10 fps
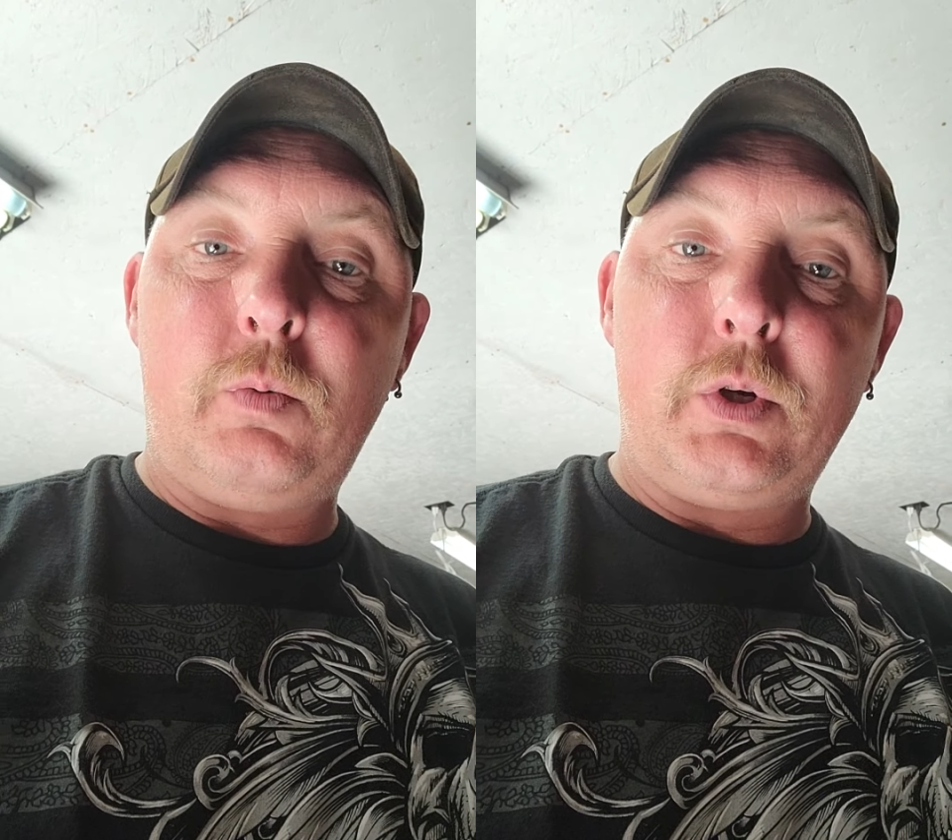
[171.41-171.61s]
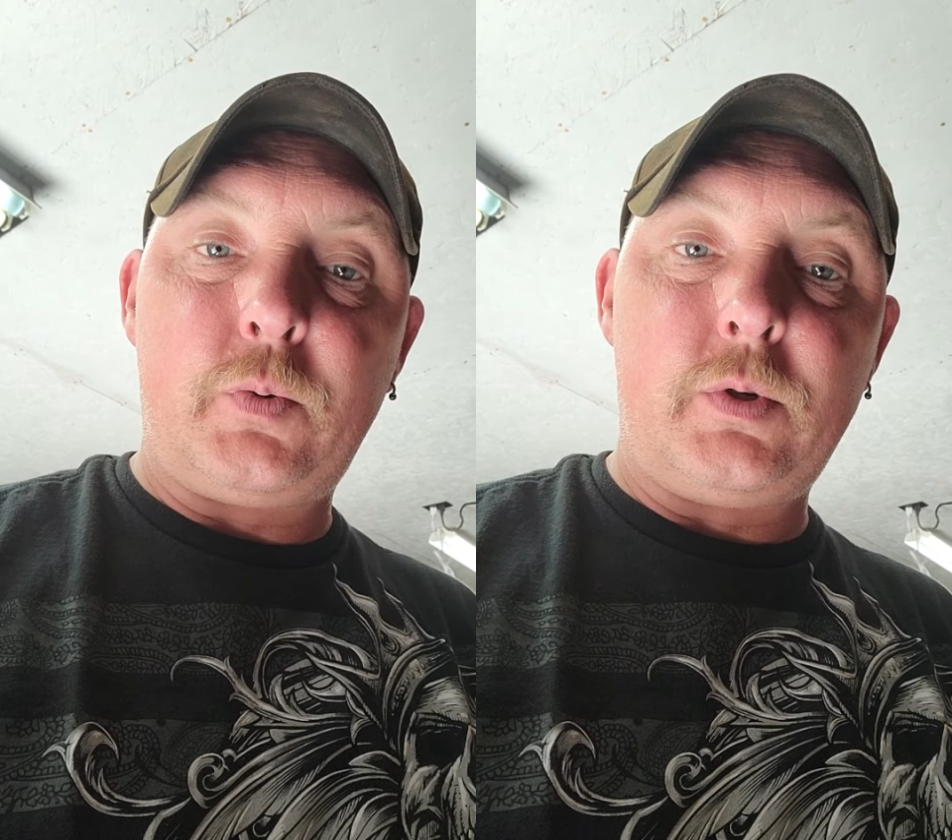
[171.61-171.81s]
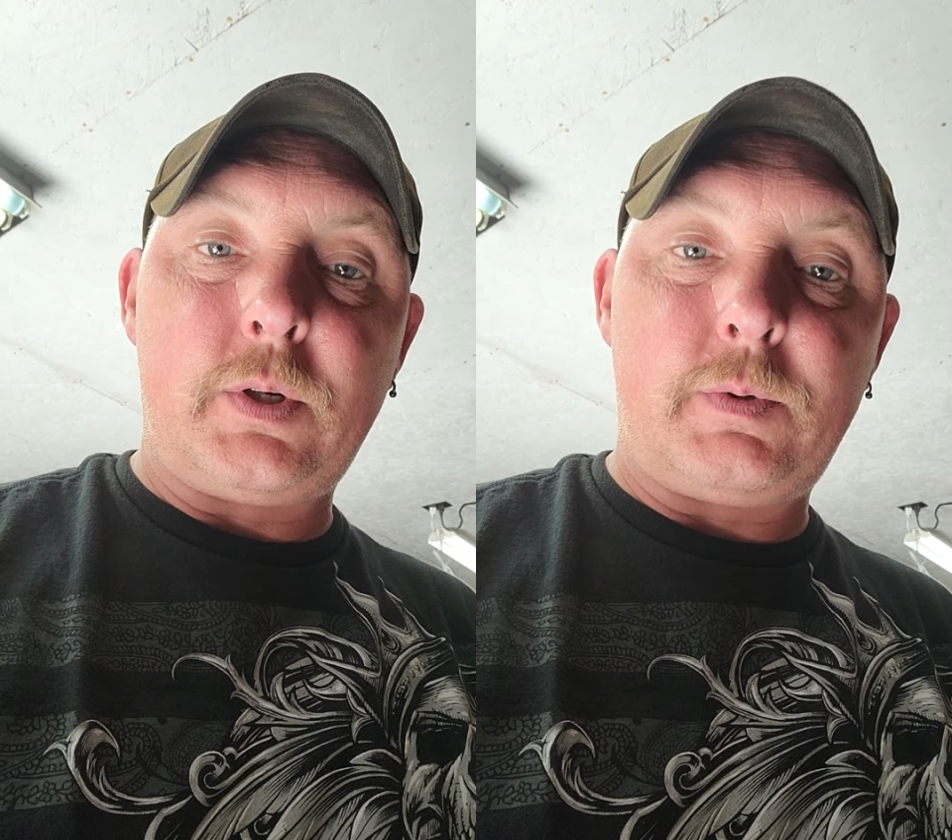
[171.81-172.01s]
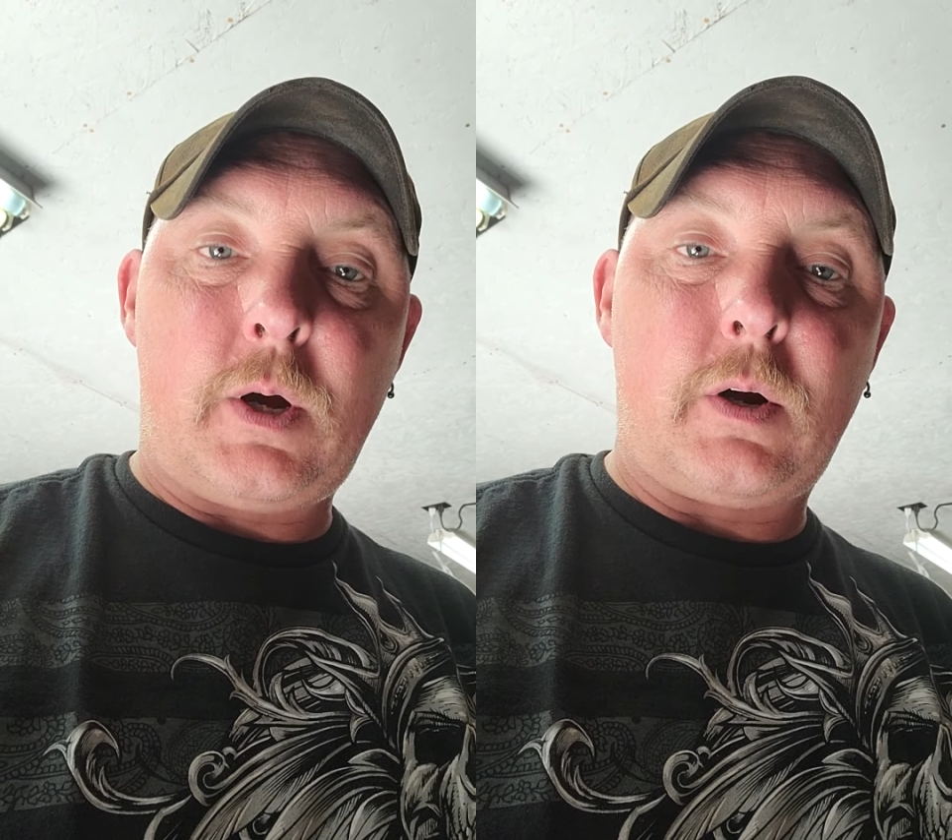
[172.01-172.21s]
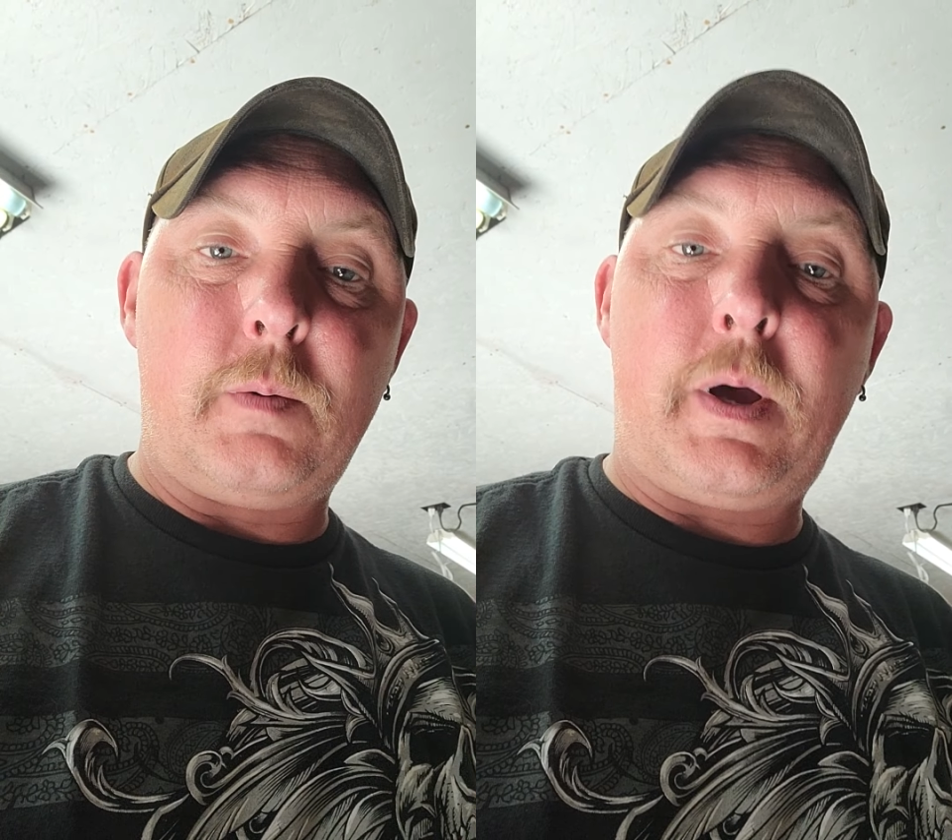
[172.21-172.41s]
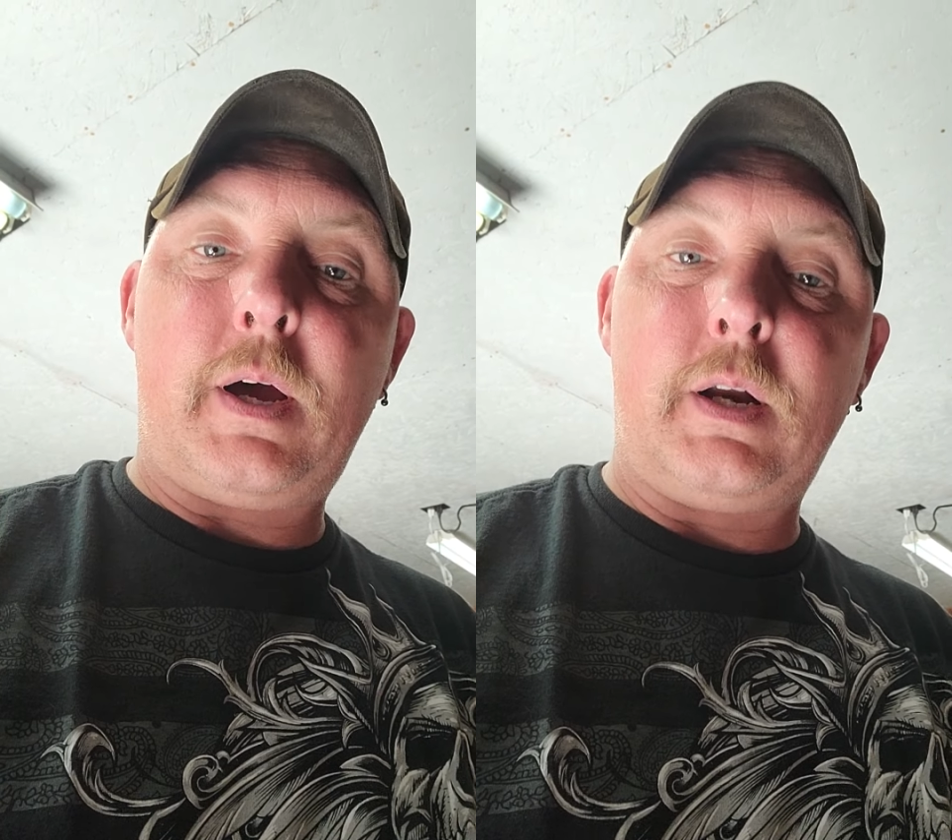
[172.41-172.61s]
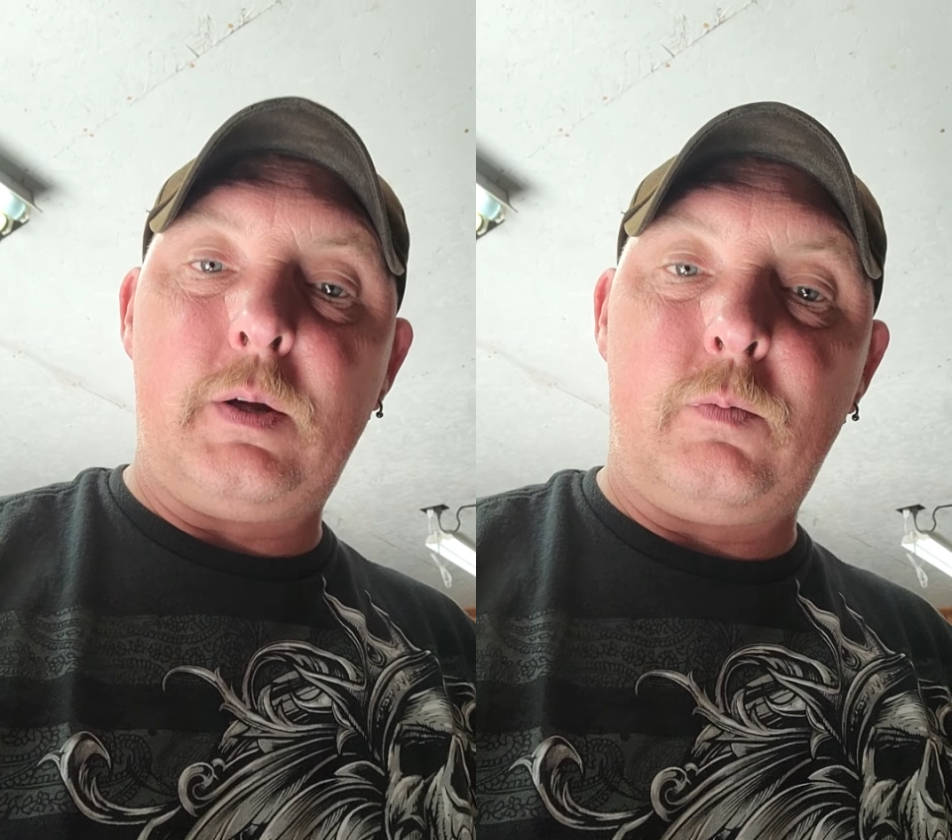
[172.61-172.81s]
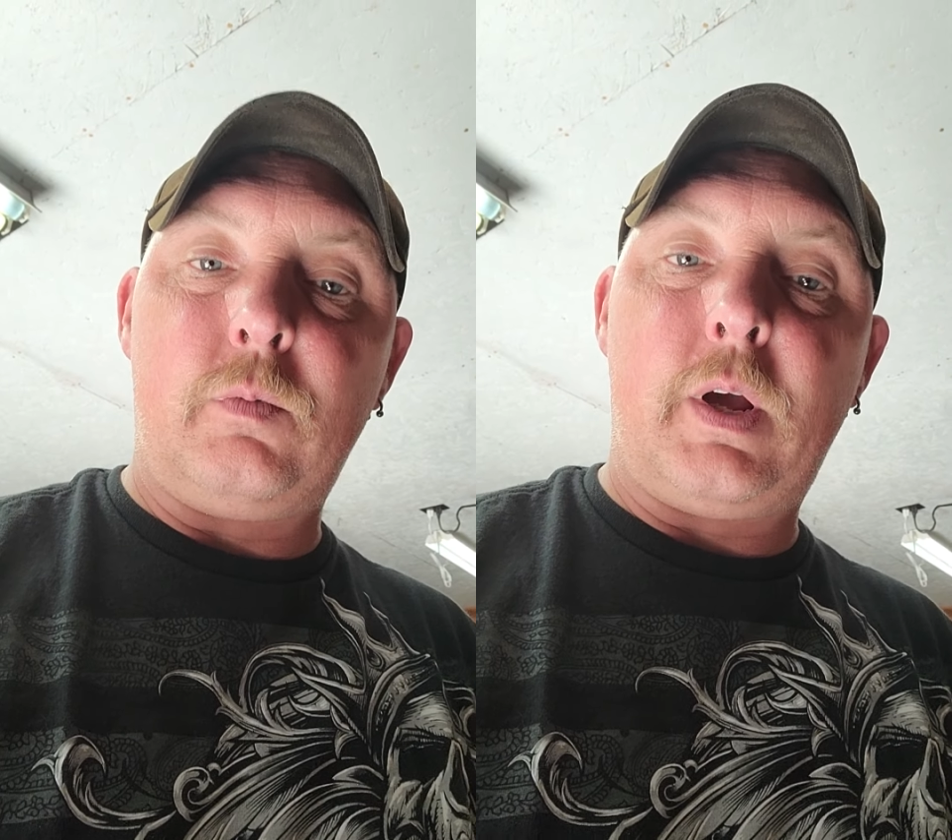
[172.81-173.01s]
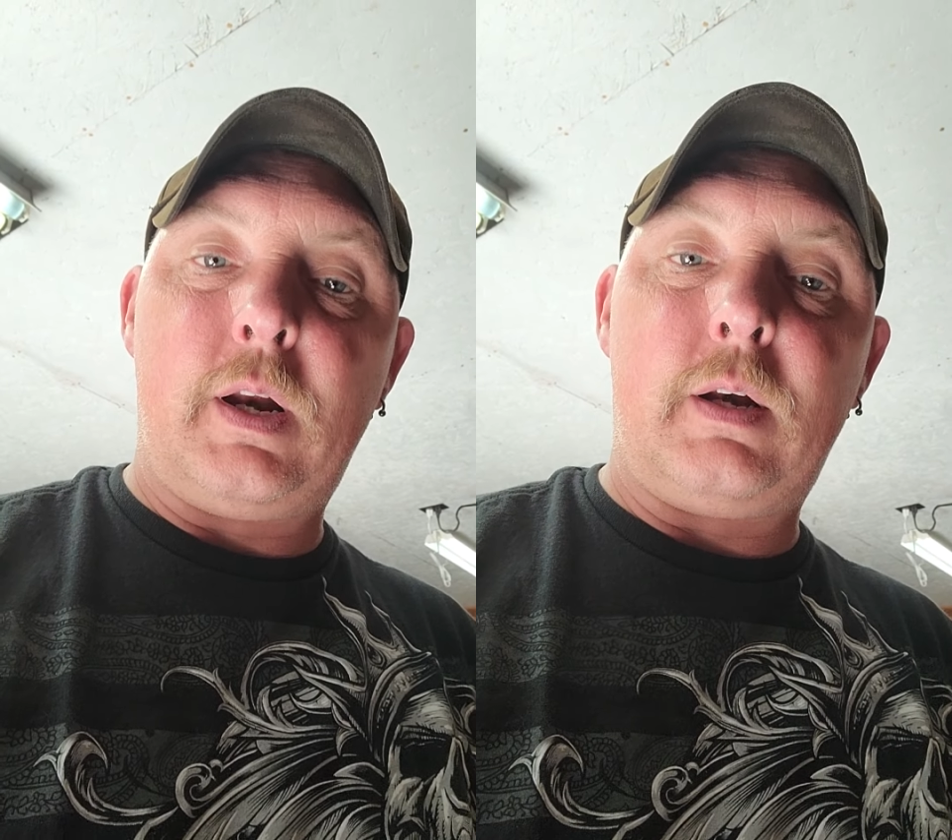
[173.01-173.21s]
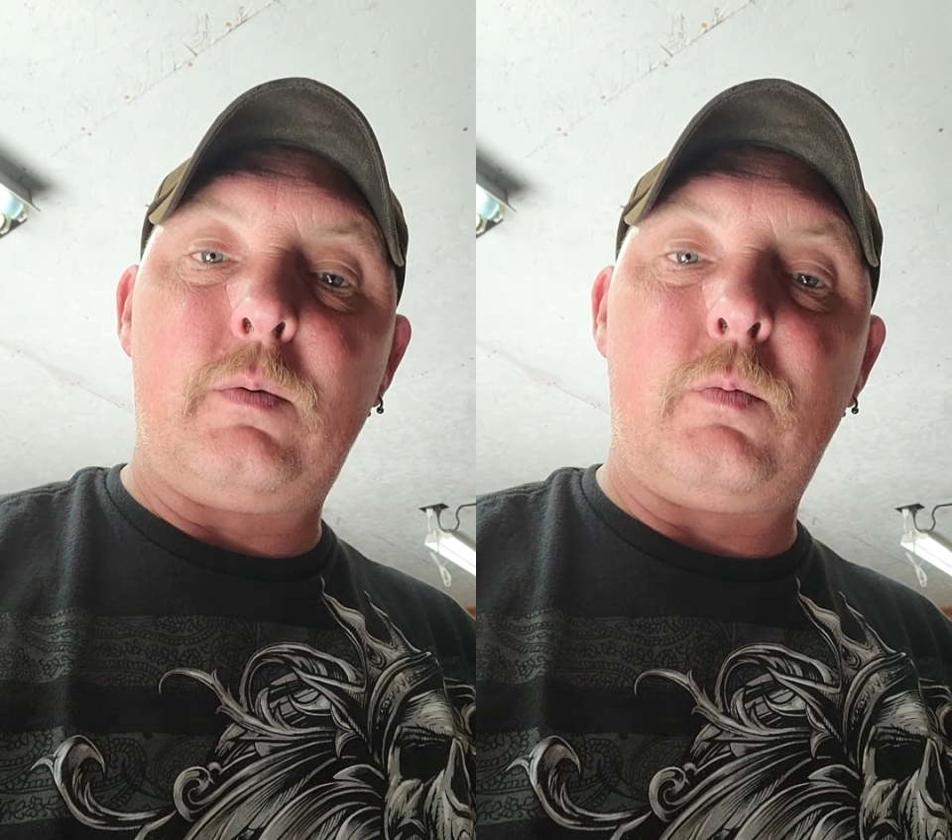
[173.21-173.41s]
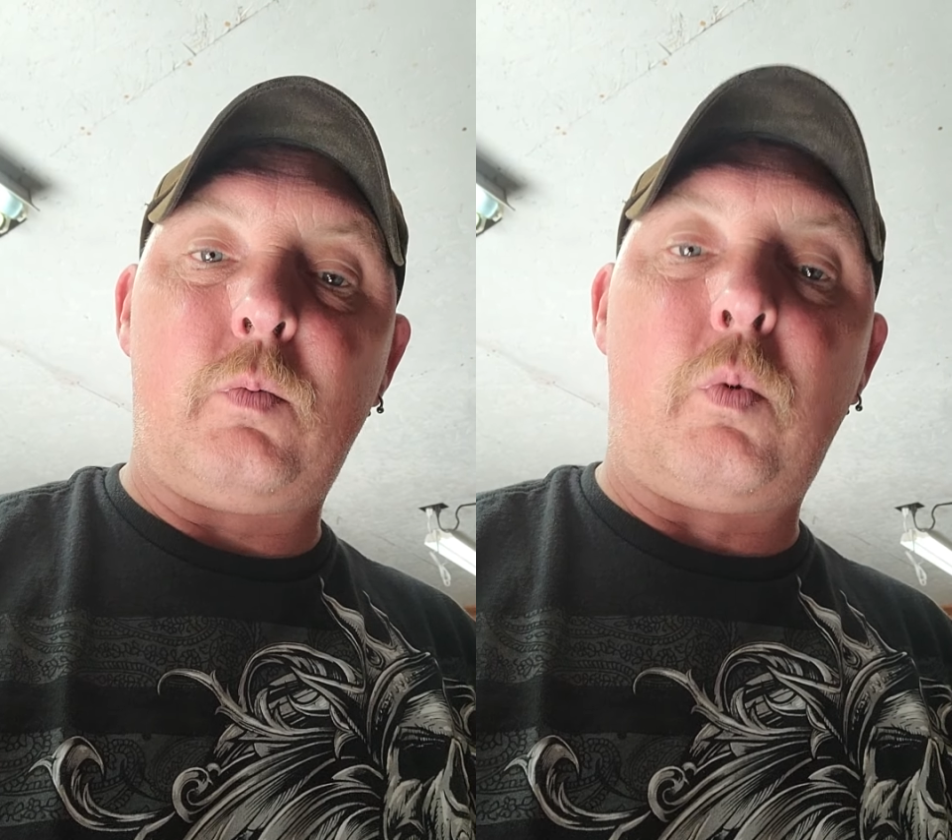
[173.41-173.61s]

which ones I'm talking about and